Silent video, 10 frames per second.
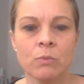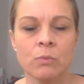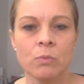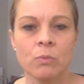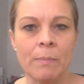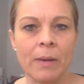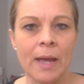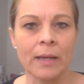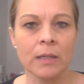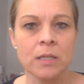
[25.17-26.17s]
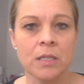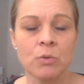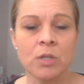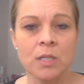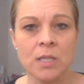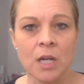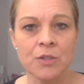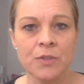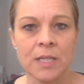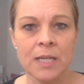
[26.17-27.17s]
Weight Plan Consulting
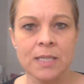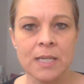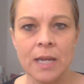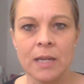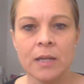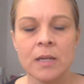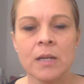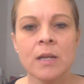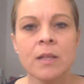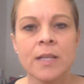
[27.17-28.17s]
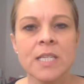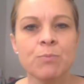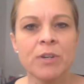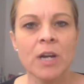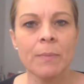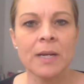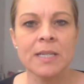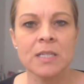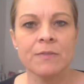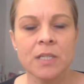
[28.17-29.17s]
Search Facility. This will bring up a
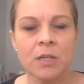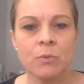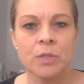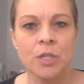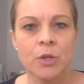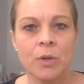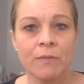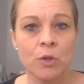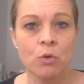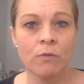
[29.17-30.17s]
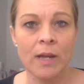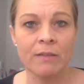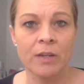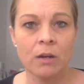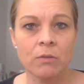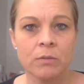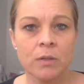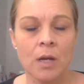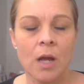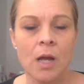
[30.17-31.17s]
list of consultants who cover your area,
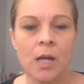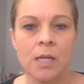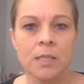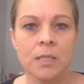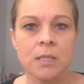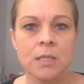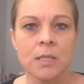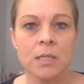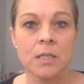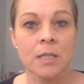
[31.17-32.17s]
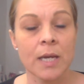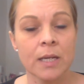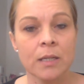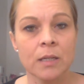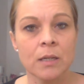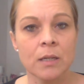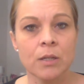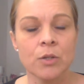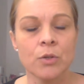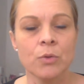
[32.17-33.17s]
and then
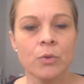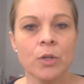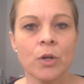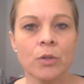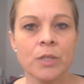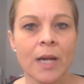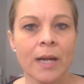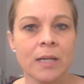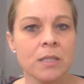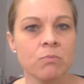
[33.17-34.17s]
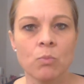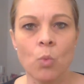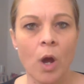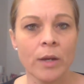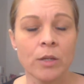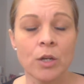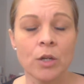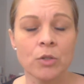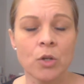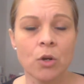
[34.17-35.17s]
you can contact one, you
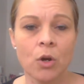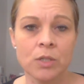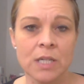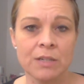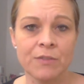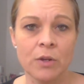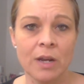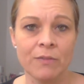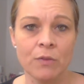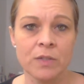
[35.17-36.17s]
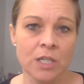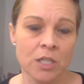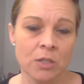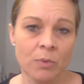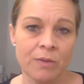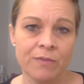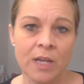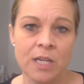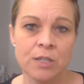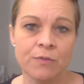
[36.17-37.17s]
can contact a few and have conversations with
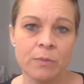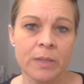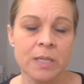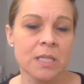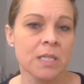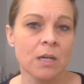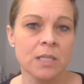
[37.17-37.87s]
each of them and then decide